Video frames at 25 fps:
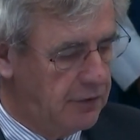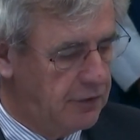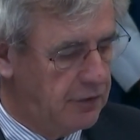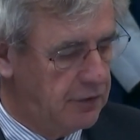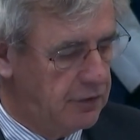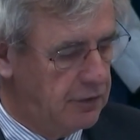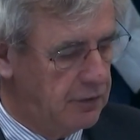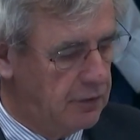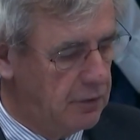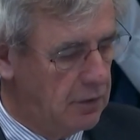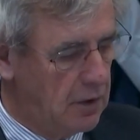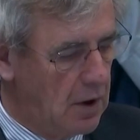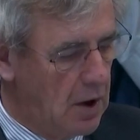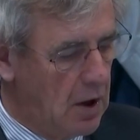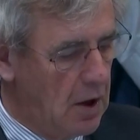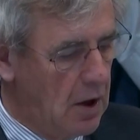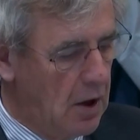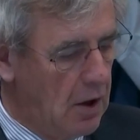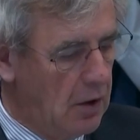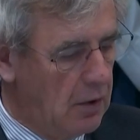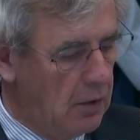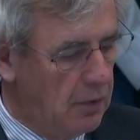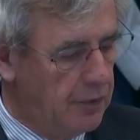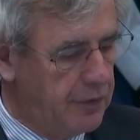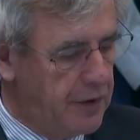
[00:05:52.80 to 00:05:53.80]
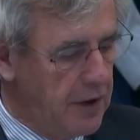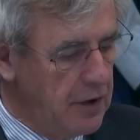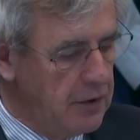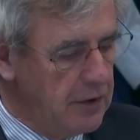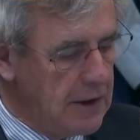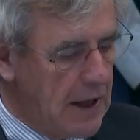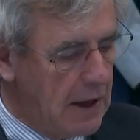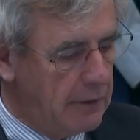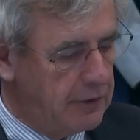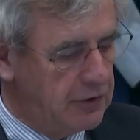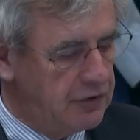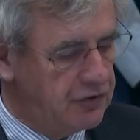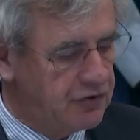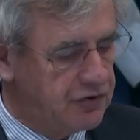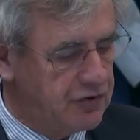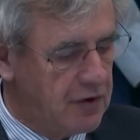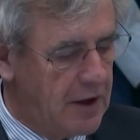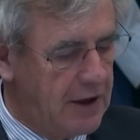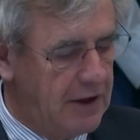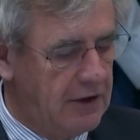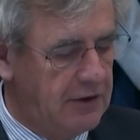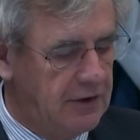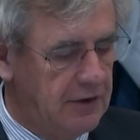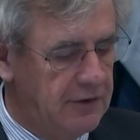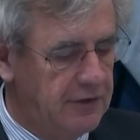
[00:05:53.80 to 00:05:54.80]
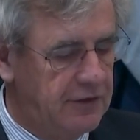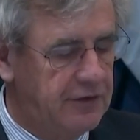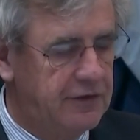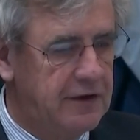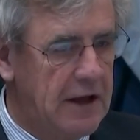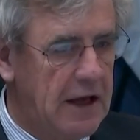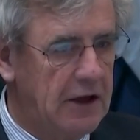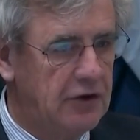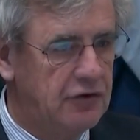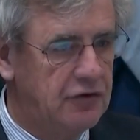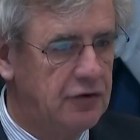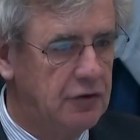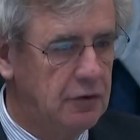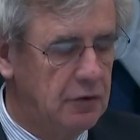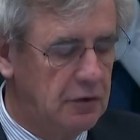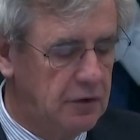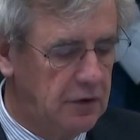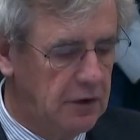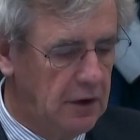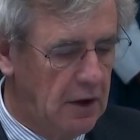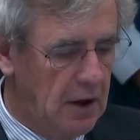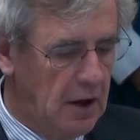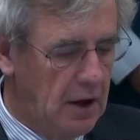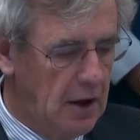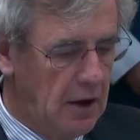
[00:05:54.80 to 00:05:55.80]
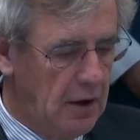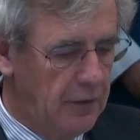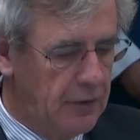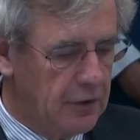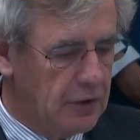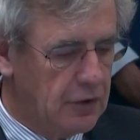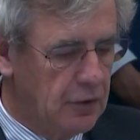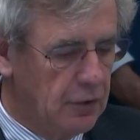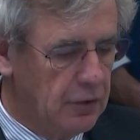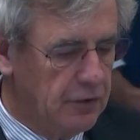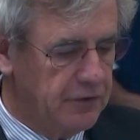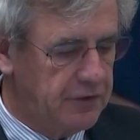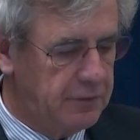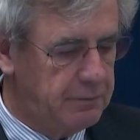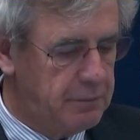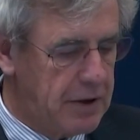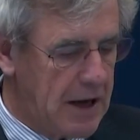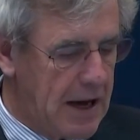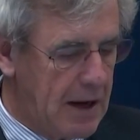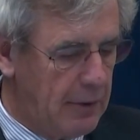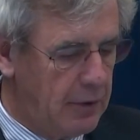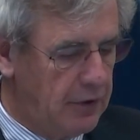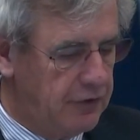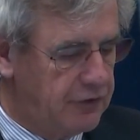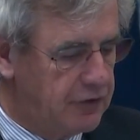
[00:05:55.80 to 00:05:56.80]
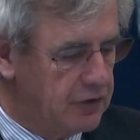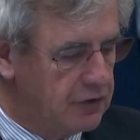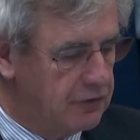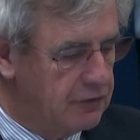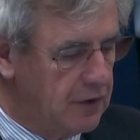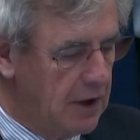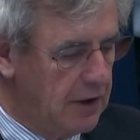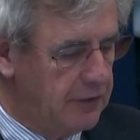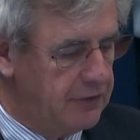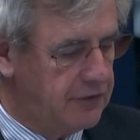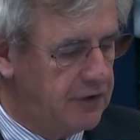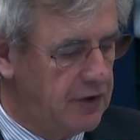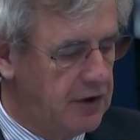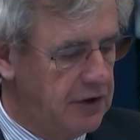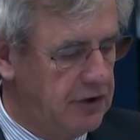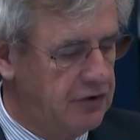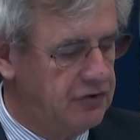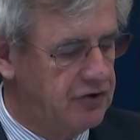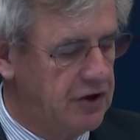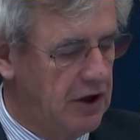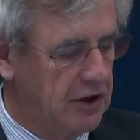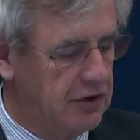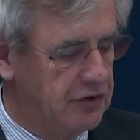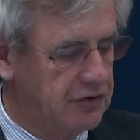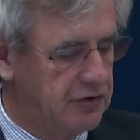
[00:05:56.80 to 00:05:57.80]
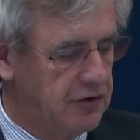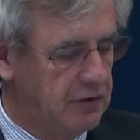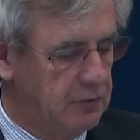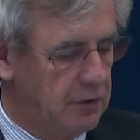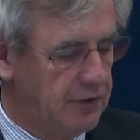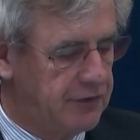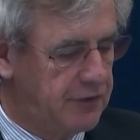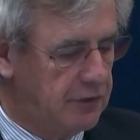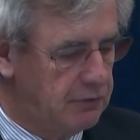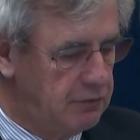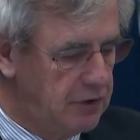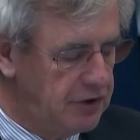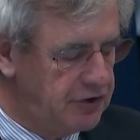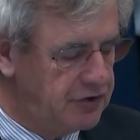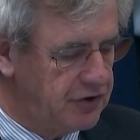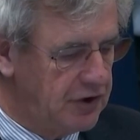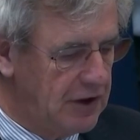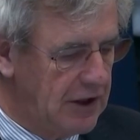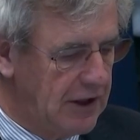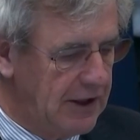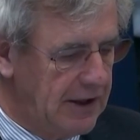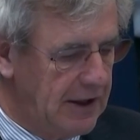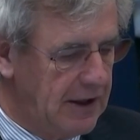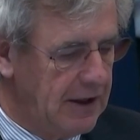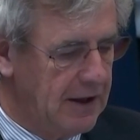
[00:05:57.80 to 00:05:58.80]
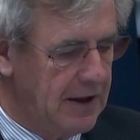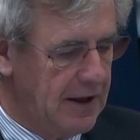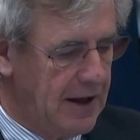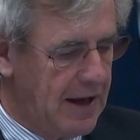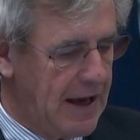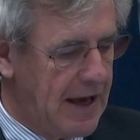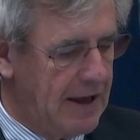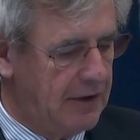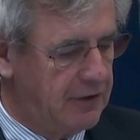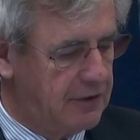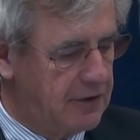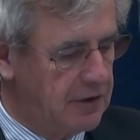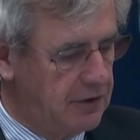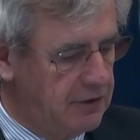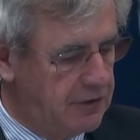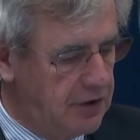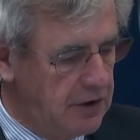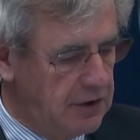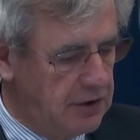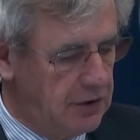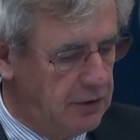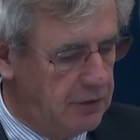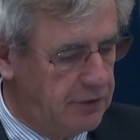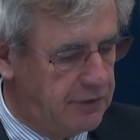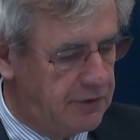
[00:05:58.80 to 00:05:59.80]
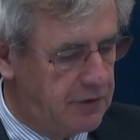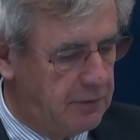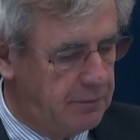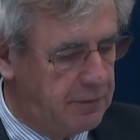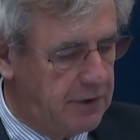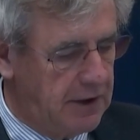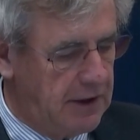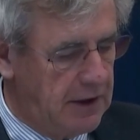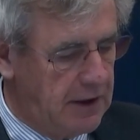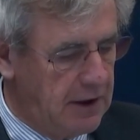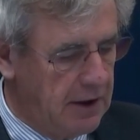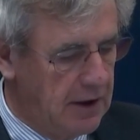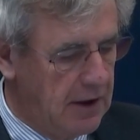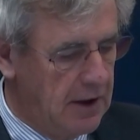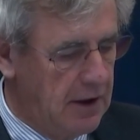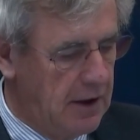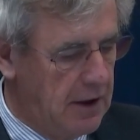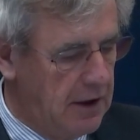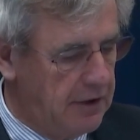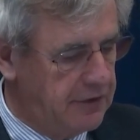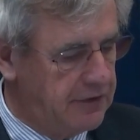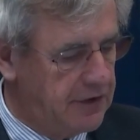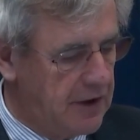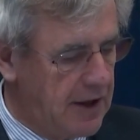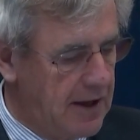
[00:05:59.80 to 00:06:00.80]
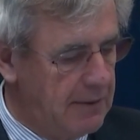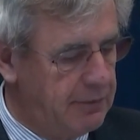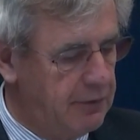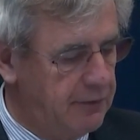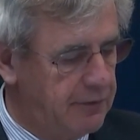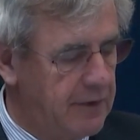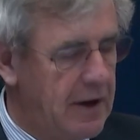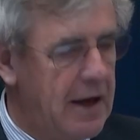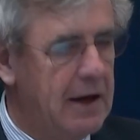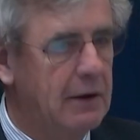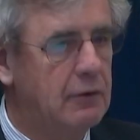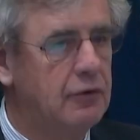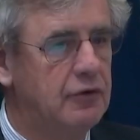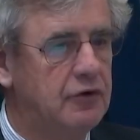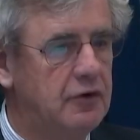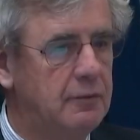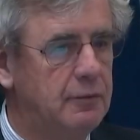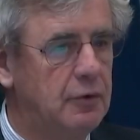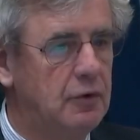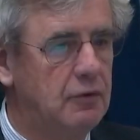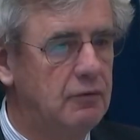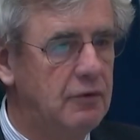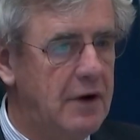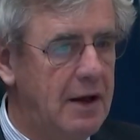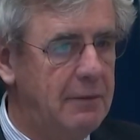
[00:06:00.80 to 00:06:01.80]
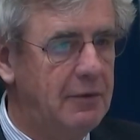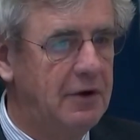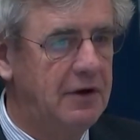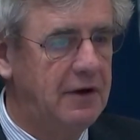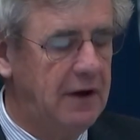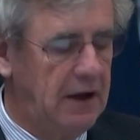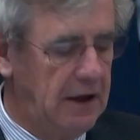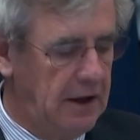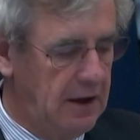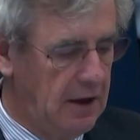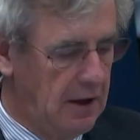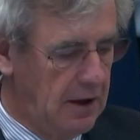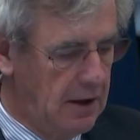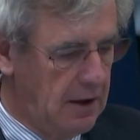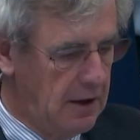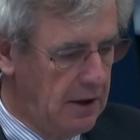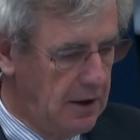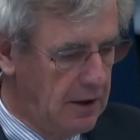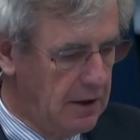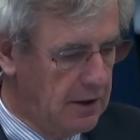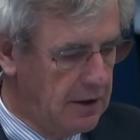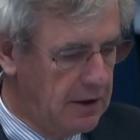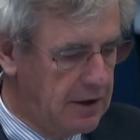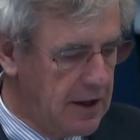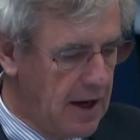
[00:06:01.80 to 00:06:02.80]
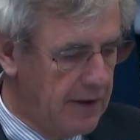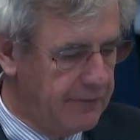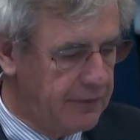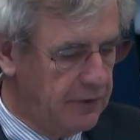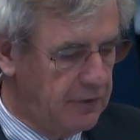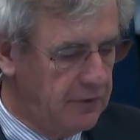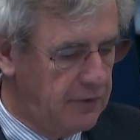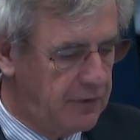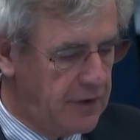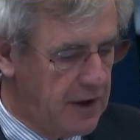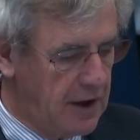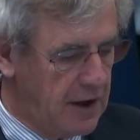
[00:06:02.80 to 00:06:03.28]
Two, although now enshrined in statute, the court's power to grant an injunction was originally, and continues to be, a type of equitable remedy, governed